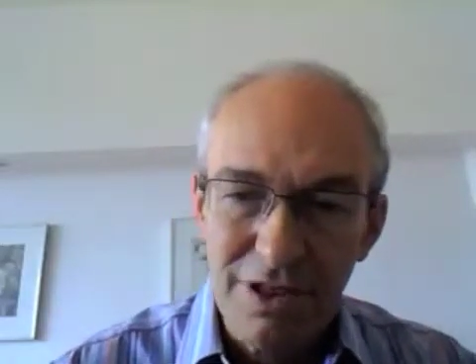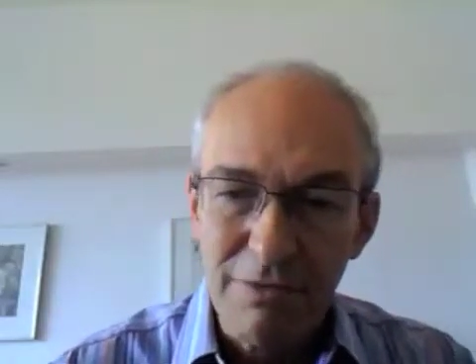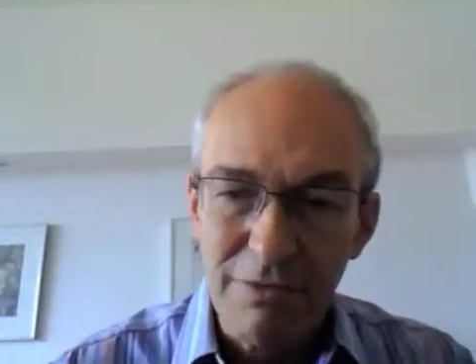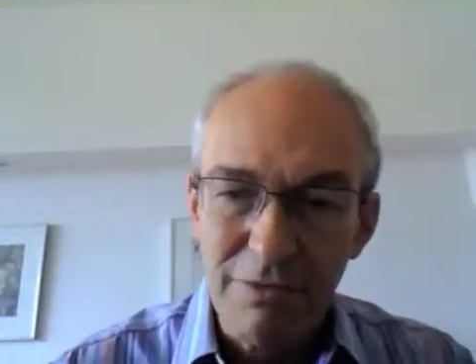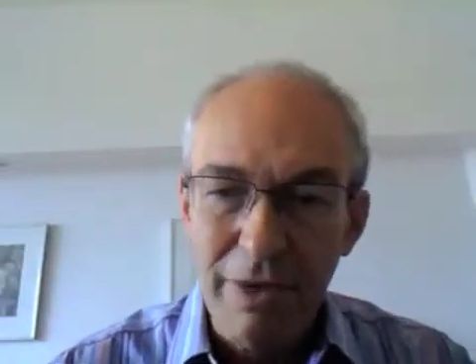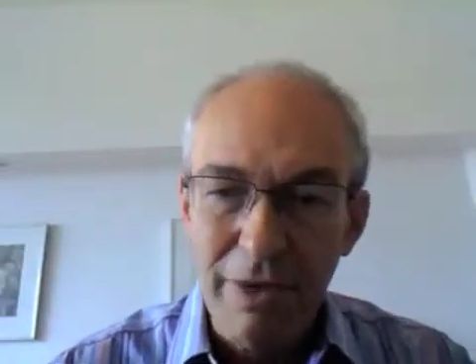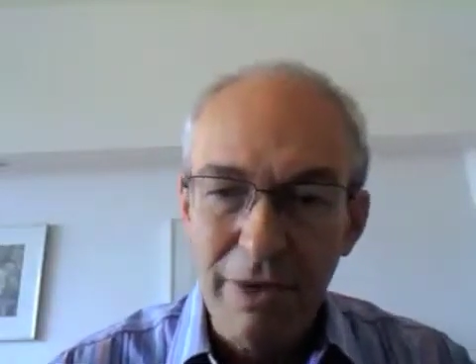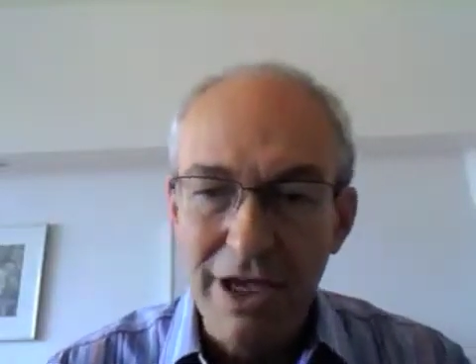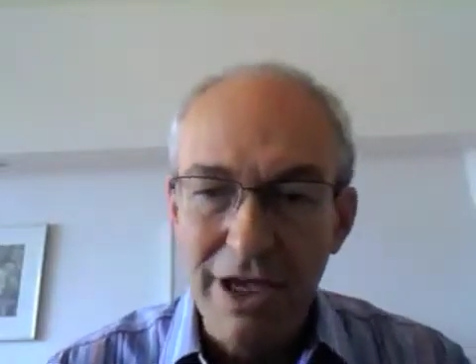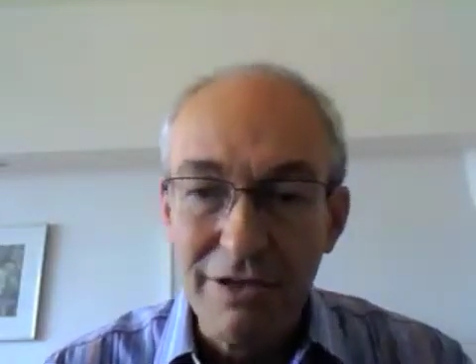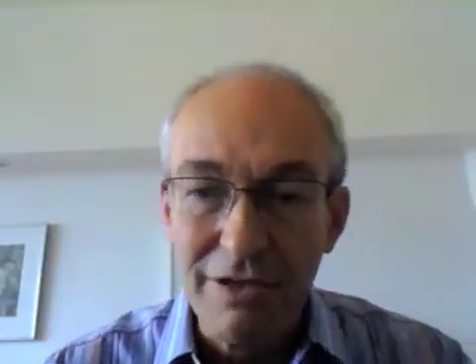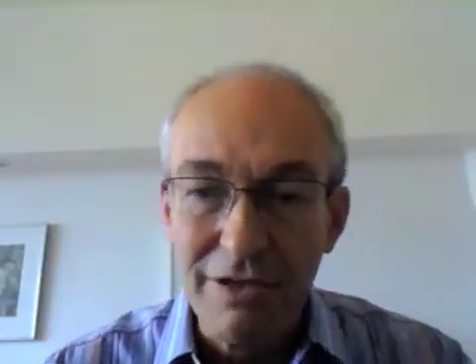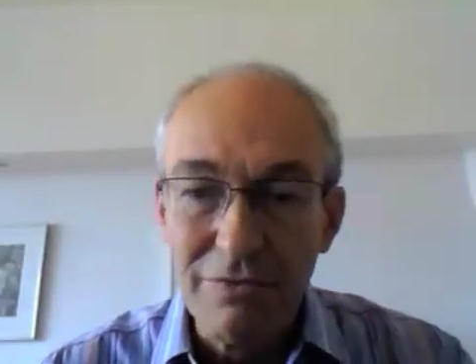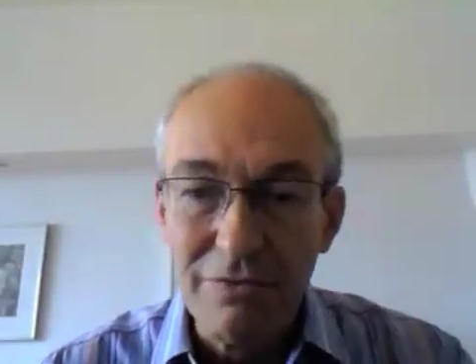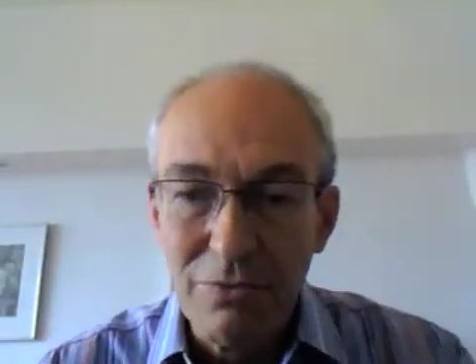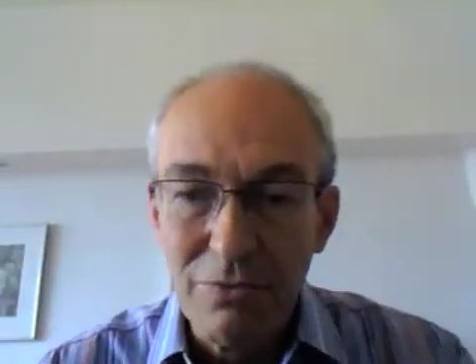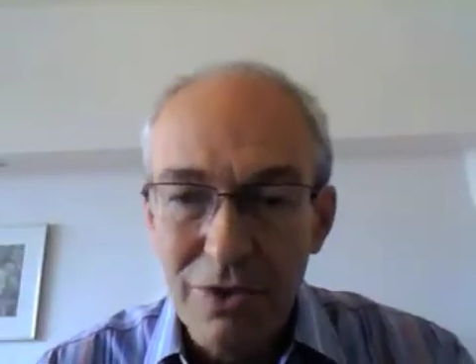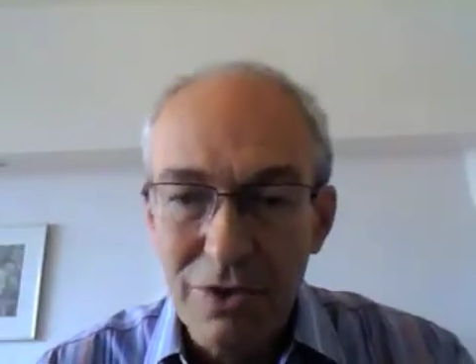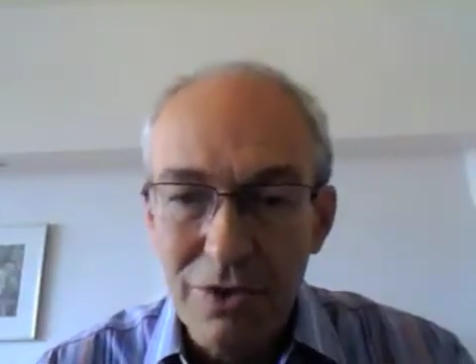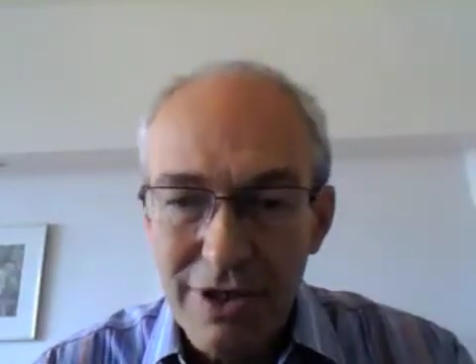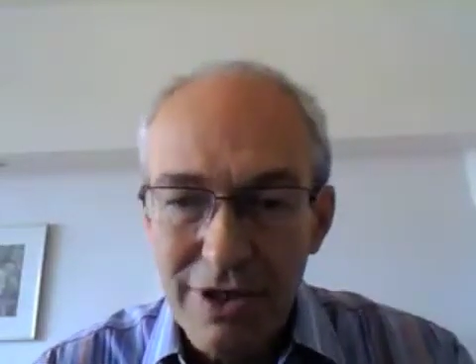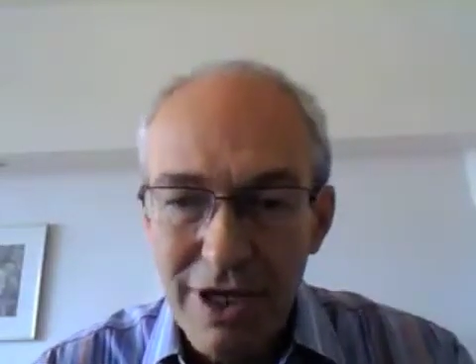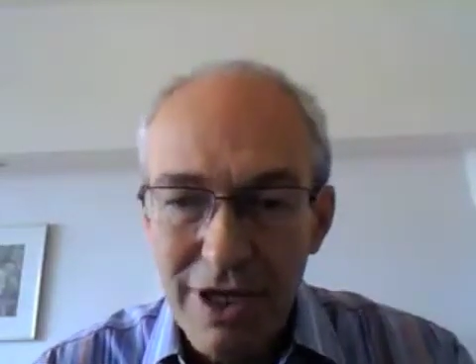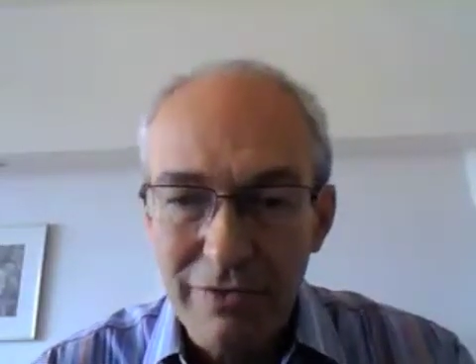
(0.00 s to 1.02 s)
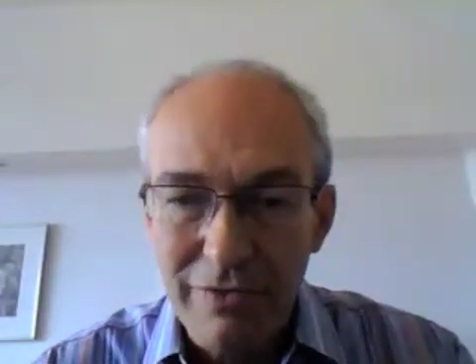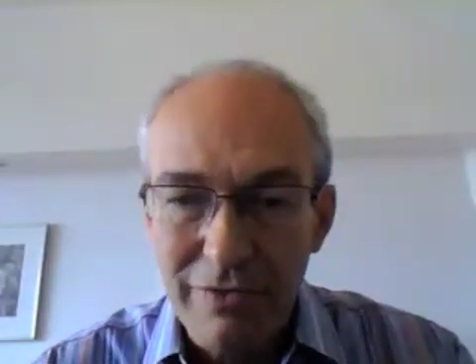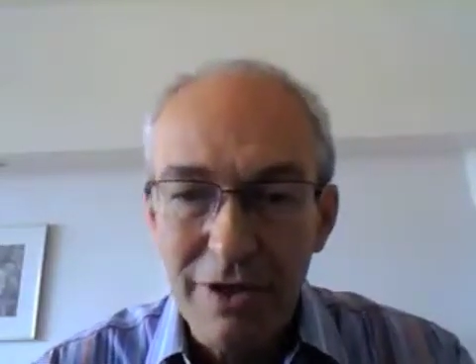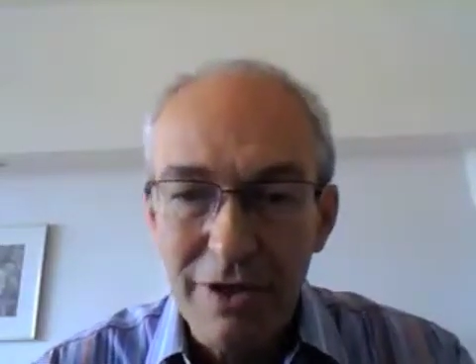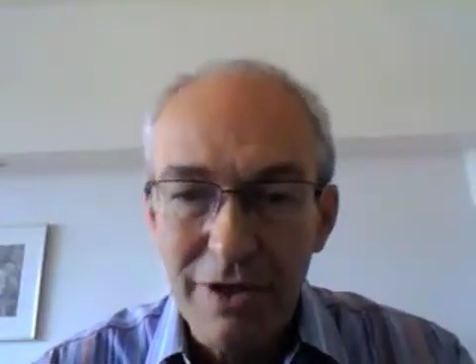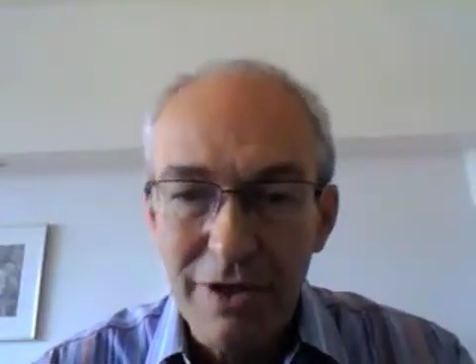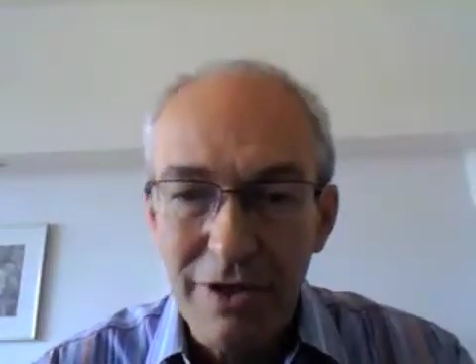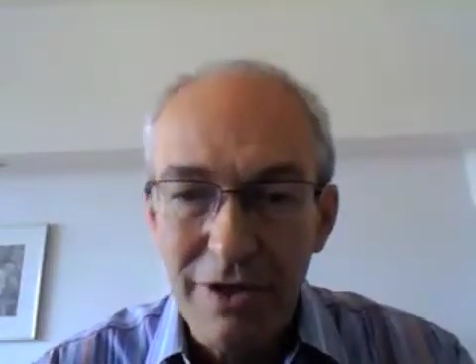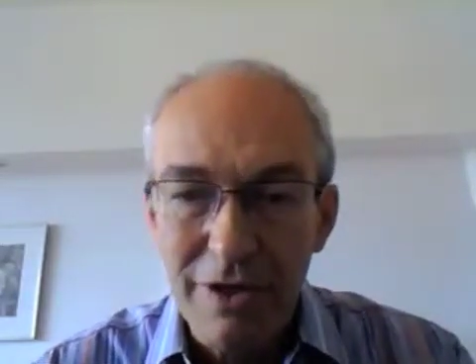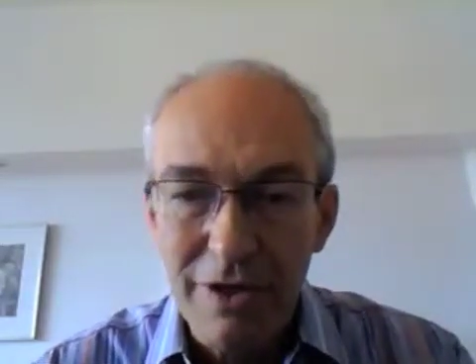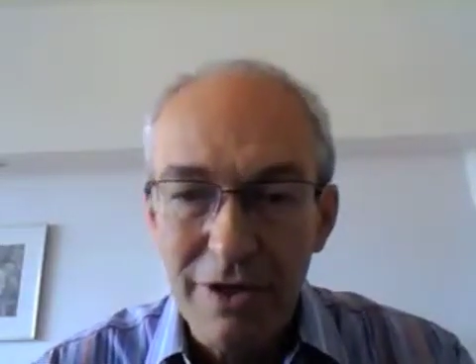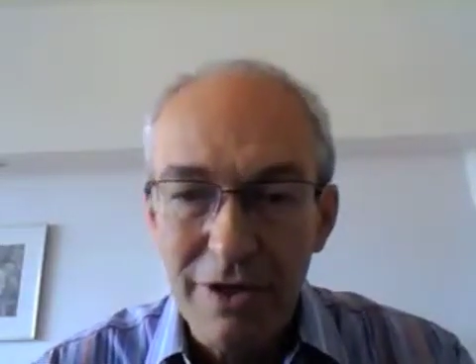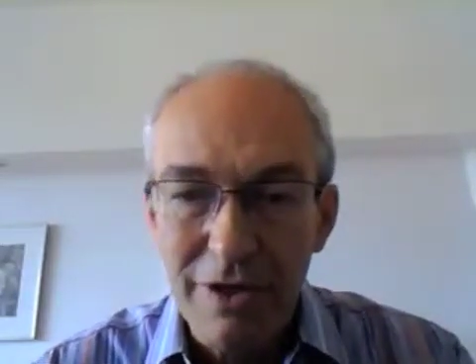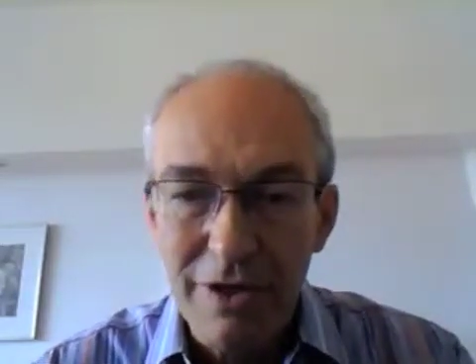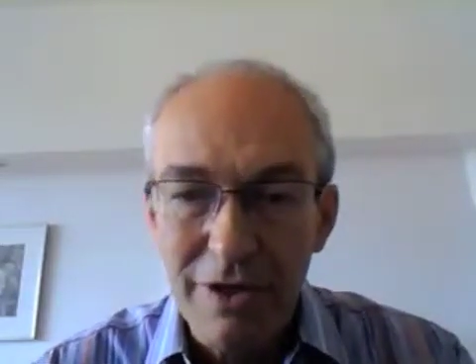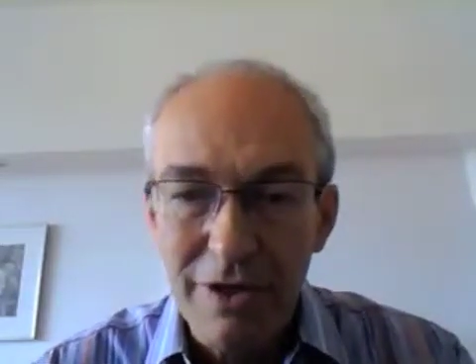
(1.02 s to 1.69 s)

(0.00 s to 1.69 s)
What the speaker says: Spain, whatever.